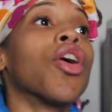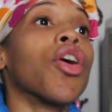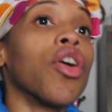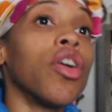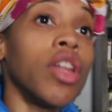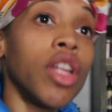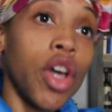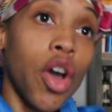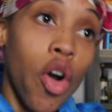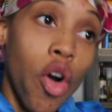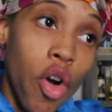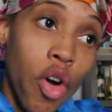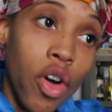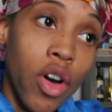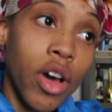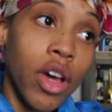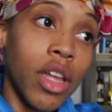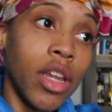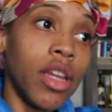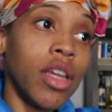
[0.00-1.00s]
early
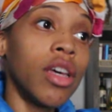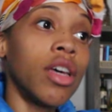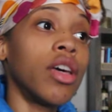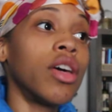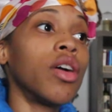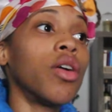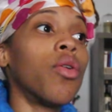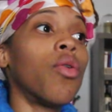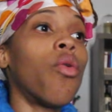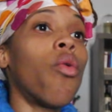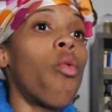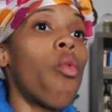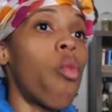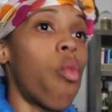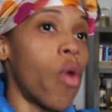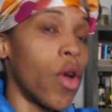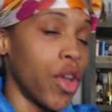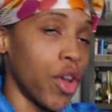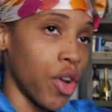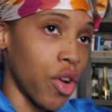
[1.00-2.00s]
on
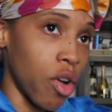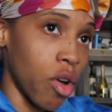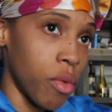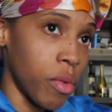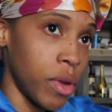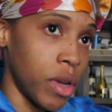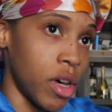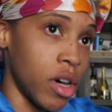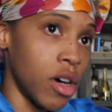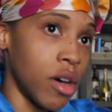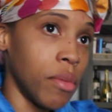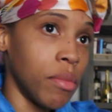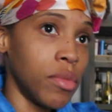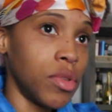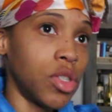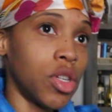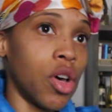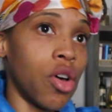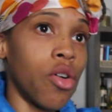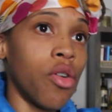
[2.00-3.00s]
when you're growing up.
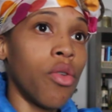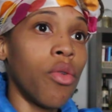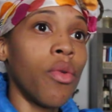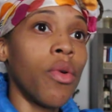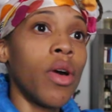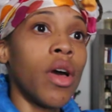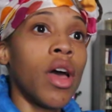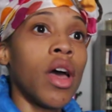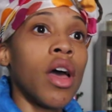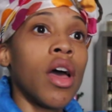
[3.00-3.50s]
So